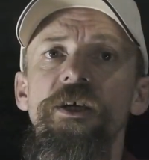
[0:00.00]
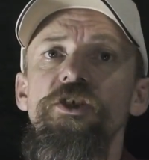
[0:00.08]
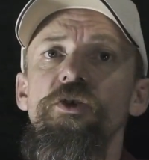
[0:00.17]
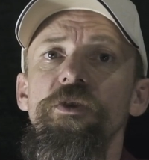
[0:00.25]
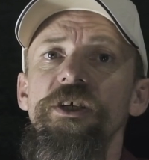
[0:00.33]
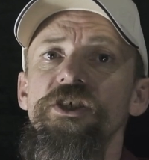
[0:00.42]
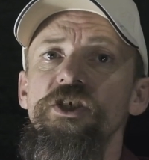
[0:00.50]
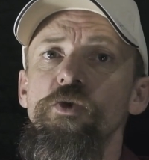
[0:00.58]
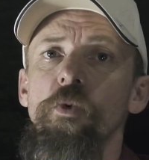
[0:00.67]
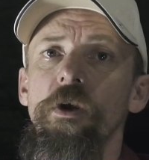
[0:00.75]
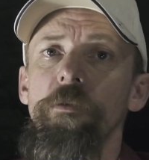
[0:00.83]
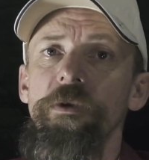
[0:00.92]
So this is
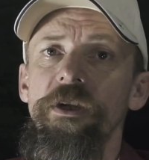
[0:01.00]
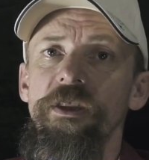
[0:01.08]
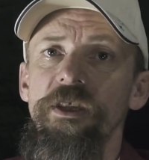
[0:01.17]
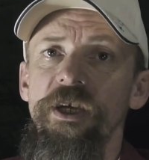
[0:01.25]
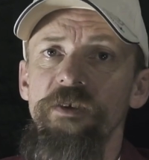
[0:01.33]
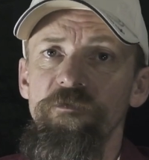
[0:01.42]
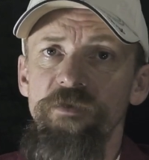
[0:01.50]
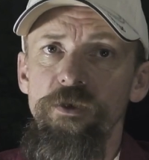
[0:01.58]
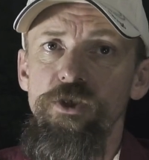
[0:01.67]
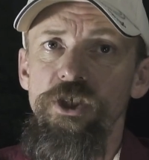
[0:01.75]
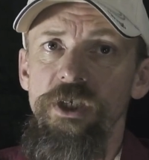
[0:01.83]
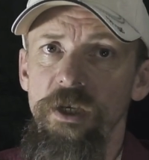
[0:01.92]
where a bit of the
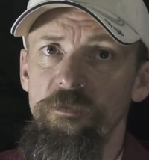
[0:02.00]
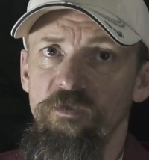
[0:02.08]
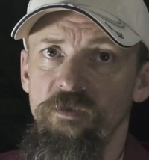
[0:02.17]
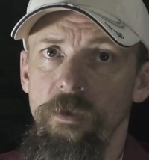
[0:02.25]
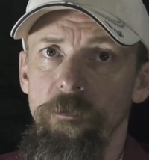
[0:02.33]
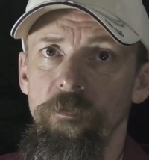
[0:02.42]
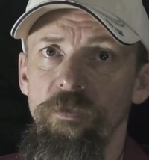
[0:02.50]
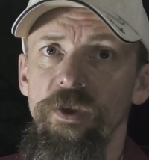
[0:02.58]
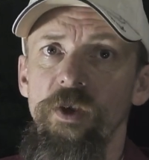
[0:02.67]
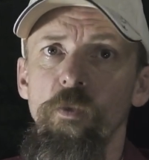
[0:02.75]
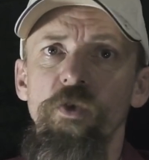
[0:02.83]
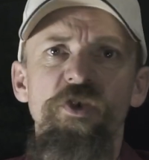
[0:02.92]
confusion comes from,
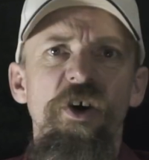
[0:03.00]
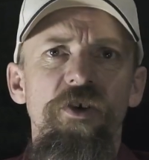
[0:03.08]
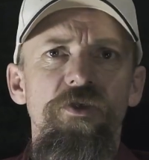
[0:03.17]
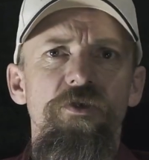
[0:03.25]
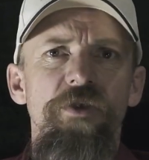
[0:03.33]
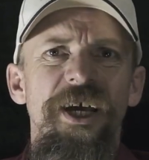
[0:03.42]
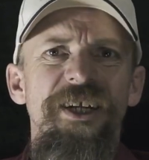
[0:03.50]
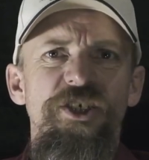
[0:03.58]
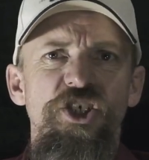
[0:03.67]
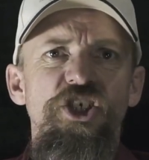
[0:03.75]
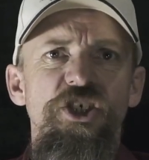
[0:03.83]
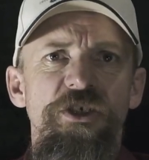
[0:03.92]
and we'll talk through that
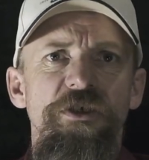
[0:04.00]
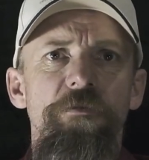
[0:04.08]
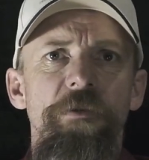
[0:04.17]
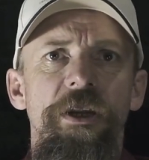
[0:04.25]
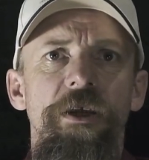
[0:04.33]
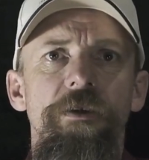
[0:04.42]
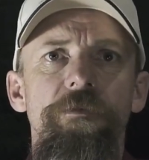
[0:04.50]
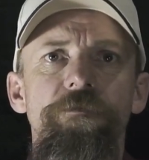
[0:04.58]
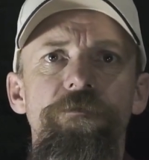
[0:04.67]
in just a minute.